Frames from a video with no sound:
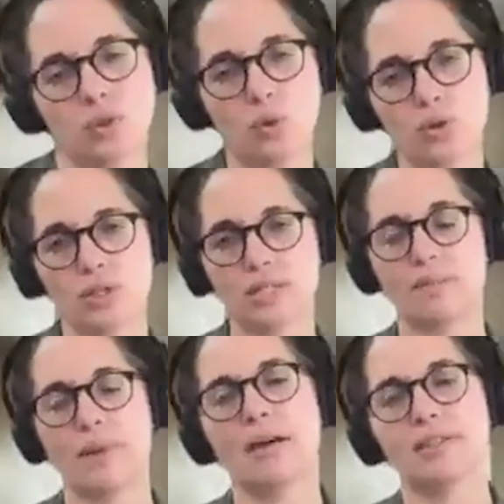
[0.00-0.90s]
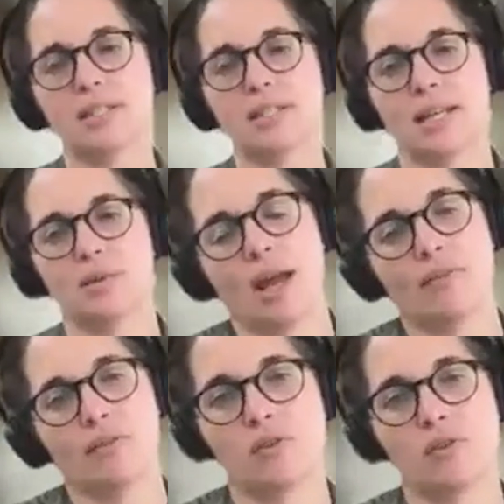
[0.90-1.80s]
the course is about. And we have
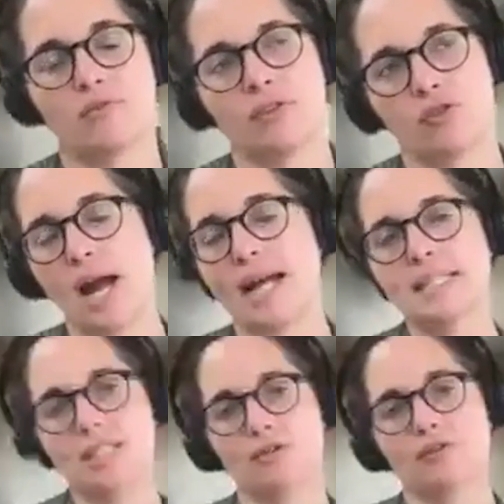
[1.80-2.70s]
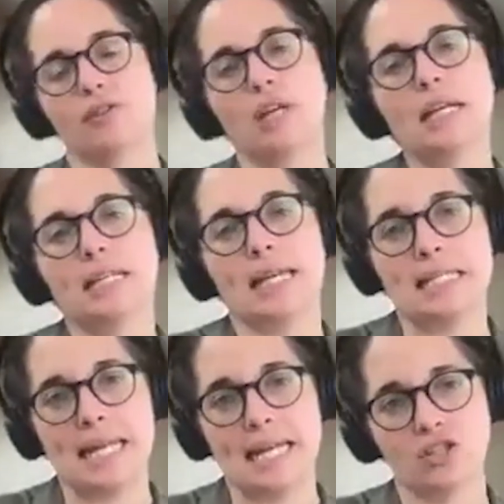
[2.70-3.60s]
a variety of
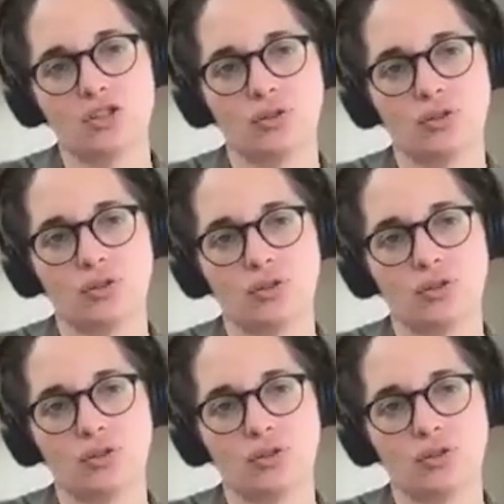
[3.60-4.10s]
guest lecturers